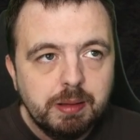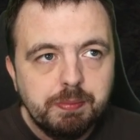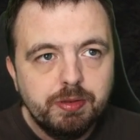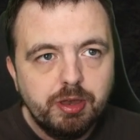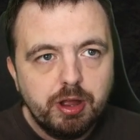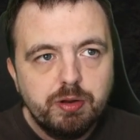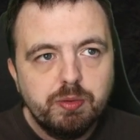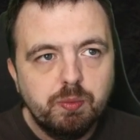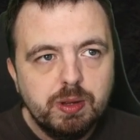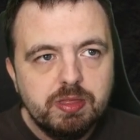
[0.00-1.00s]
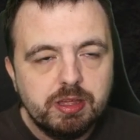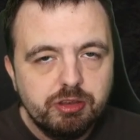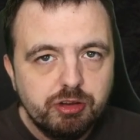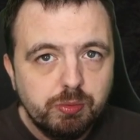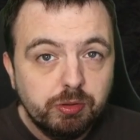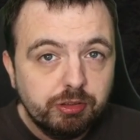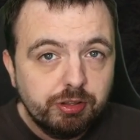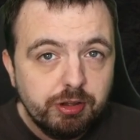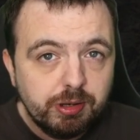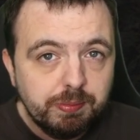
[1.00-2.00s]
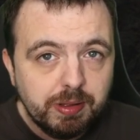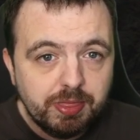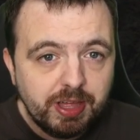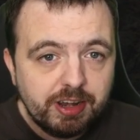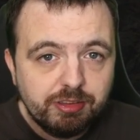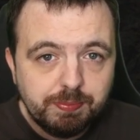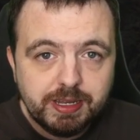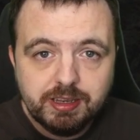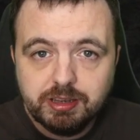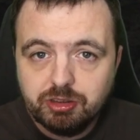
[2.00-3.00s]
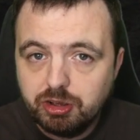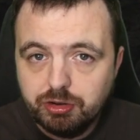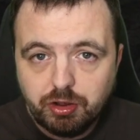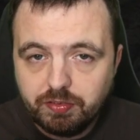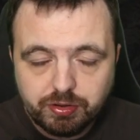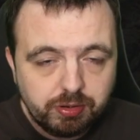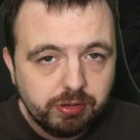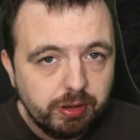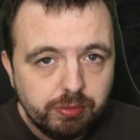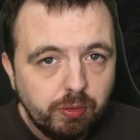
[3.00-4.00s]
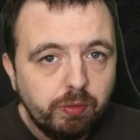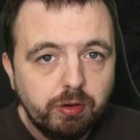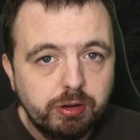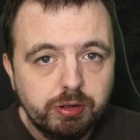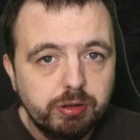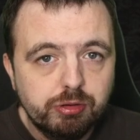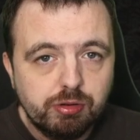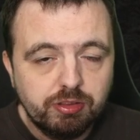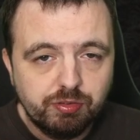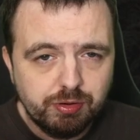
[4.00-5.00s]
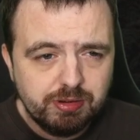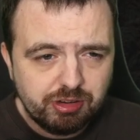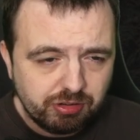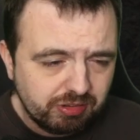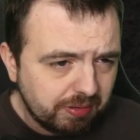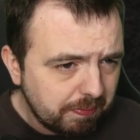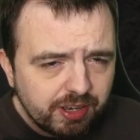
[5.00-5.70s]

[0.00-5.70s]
But now with New World Aeternum, that has been turned off. You can now no longer transfer regions.